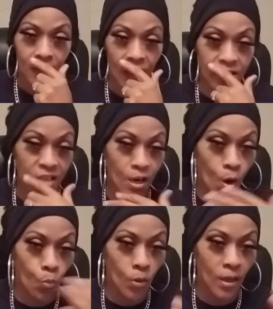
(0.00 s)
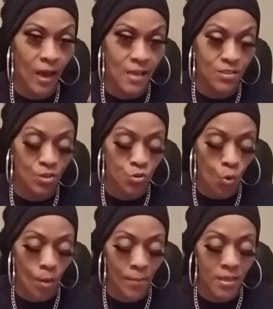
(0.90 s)
Cause they don't realize the
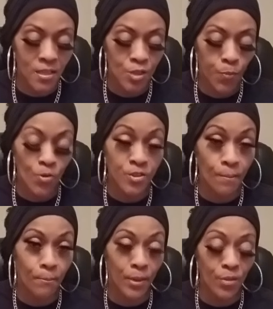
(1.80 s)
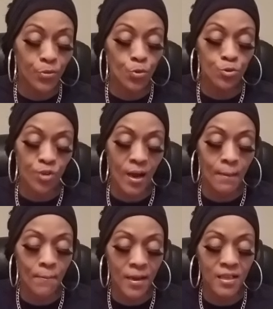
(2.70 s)
torment this person been through trying
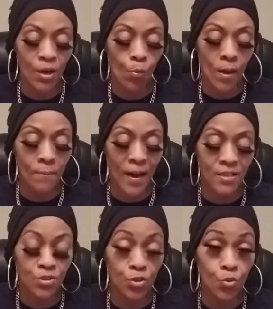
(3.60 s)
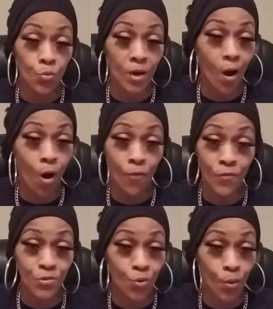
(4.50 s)
to make their way back to you with an
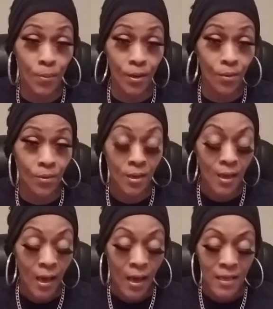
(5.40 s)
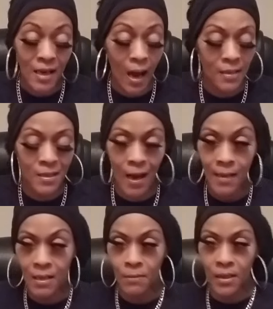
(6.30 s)
offer, Scorpio. Not
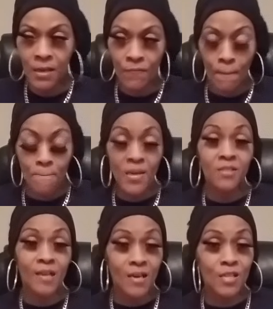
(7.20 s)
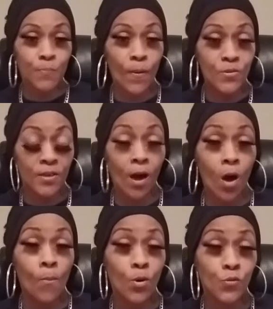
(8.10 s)
not to even mention this person
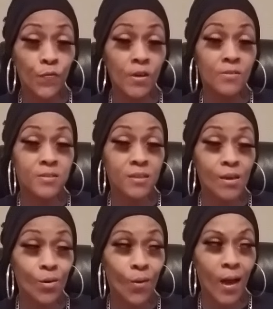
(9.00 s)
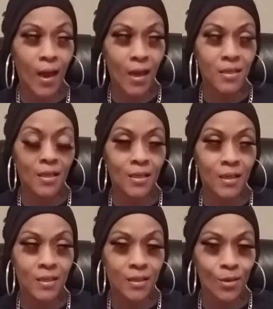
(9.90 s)
almost feels
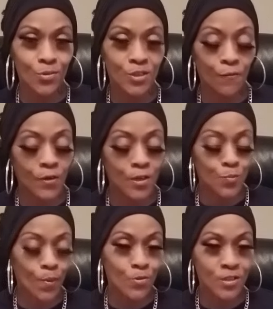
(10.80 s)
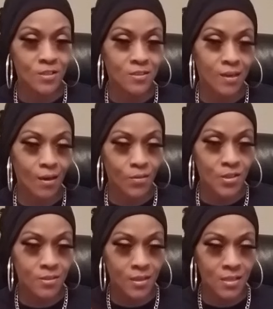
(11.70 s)
single-handedly guilty for person's death.
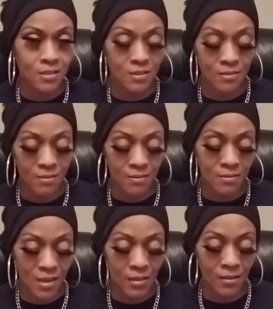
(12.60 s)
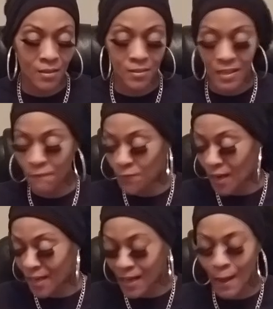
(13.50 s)
It's, it's they feel
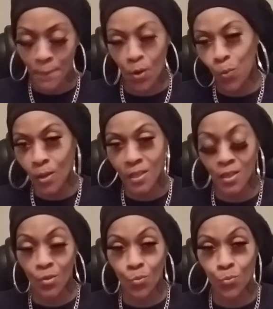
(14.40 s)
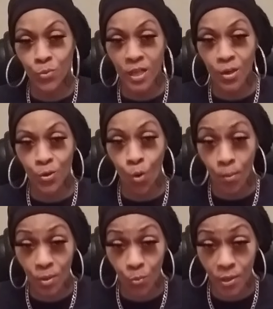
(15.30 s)
like it happened quicker than it, than it
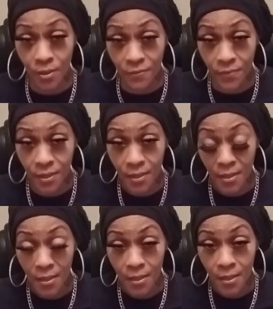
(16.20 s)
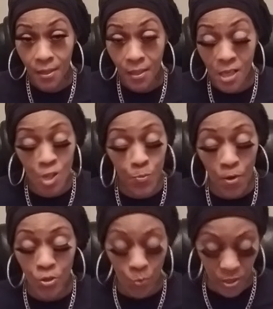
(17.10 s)
normally would have. This
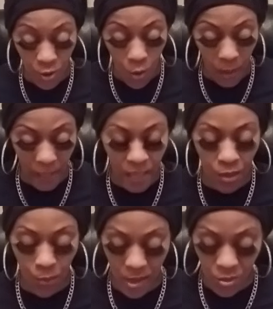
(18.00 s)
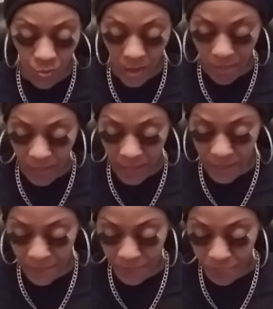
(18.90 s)
person was going anywhere is what I'm
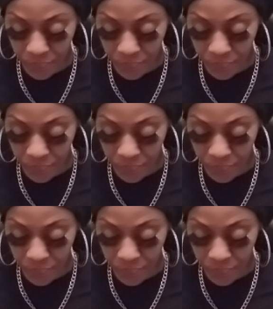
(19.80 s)
getting.